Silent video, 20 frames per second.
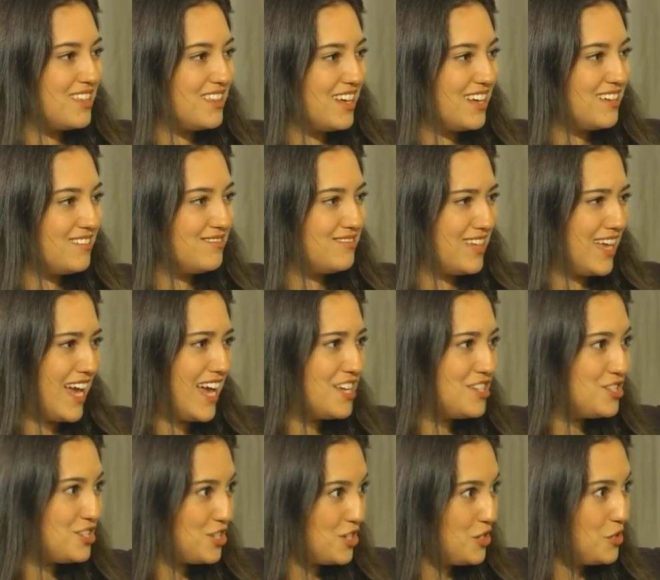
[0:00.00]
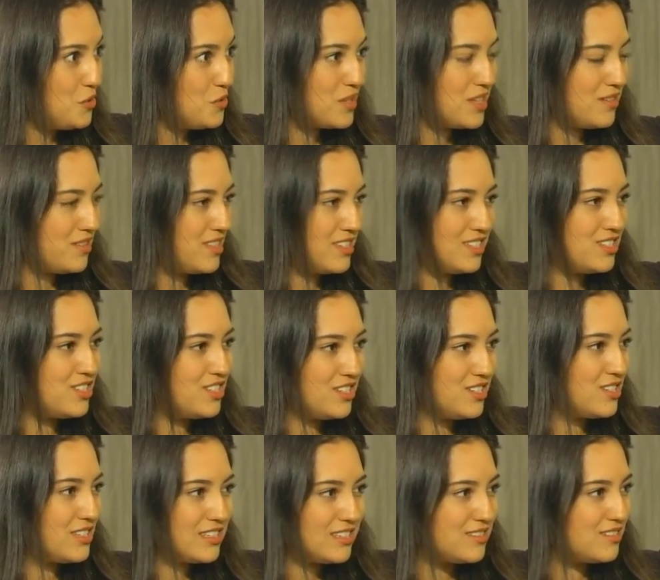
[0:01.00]
that hates you that this
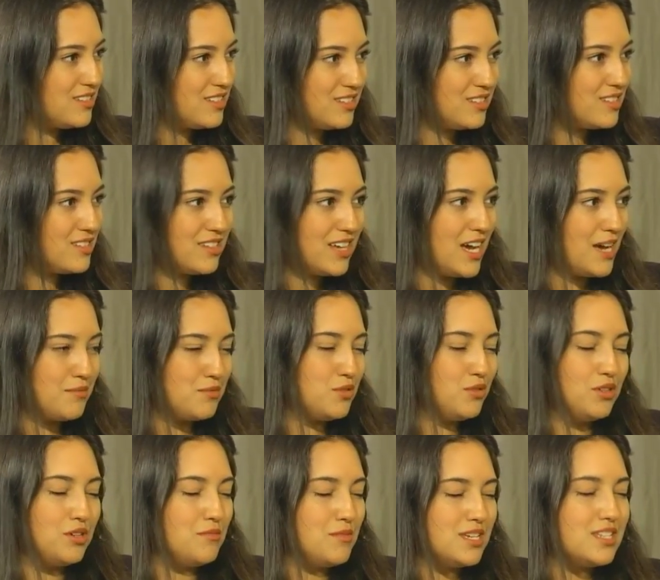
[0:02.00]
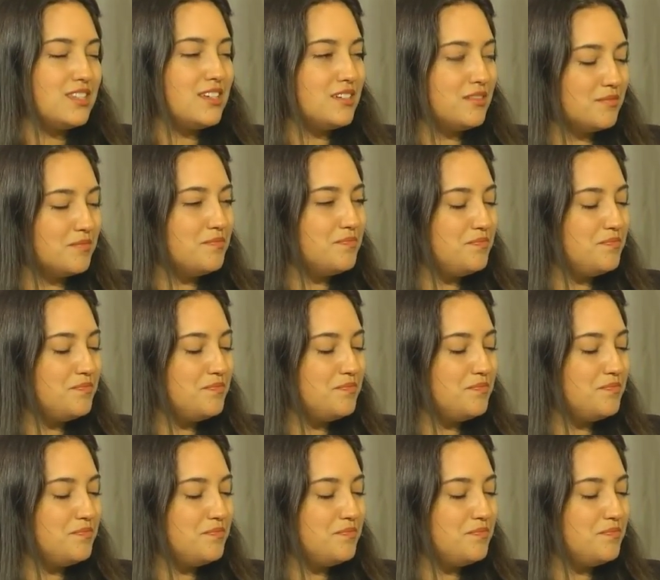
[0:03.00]
it's it's absolutely amazing